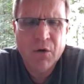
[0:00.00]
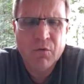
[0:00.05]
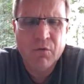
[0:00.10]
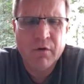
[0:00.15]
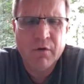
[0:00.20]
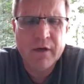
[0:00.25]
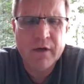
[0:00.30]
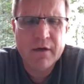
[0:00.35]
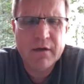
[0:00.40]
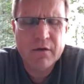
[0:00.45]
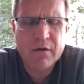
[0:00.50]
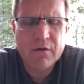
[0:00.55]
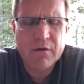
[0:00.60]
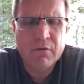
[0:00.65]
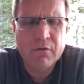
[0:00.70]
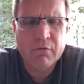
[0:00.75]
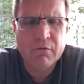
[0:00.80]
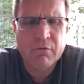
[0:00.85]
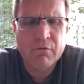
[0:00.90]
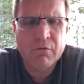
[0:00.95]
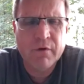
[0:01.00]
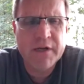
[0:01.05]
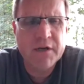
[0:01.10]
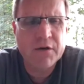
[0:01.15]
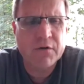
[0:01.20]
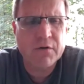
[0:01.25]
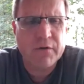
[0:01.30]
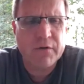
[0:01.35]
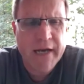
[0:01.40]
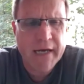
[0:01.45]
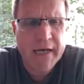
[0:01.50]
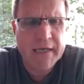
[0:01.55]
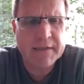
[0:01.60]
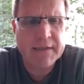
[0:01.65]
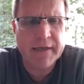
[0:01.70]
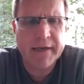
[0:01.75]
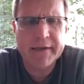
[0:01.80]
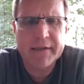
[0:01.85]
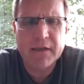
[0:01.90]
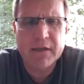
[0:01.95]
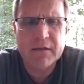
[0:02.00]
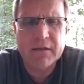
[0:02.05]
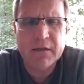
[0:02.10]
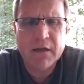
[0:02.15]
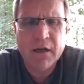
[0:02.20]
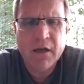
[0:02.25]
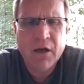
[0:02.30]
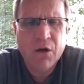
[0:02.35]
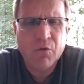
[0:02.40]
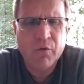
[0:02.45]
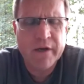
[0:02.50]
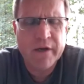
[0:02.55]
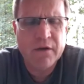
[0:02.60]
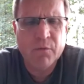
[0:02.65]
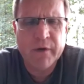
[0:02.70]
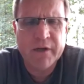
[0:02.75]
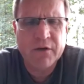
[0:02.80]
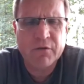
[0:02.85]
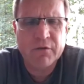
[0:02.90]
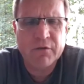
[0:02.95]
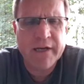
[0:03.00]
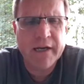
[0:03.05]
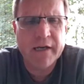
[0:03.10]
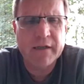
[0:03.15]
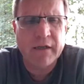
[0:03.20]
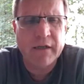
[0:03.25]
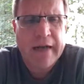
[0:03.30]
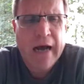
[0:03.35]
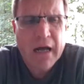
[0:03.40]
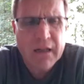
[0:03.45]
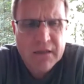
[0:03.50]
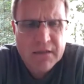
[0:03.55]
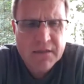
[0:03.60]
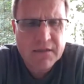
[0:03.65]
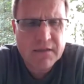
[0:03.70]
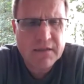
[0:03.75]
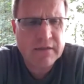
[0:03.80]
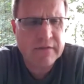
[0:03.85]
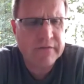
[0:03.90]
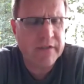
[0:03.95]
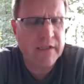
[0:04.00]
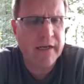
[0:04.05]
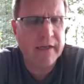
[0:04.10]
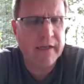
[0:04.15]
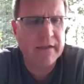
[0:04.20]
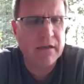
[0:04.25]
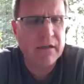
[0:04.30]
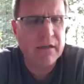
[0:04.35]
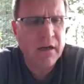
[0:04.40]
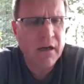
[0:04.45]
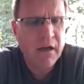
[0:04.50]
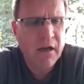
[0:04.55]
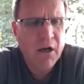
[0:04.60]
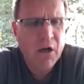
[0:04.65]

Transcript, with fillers: We, we create data we, we create analysis of data,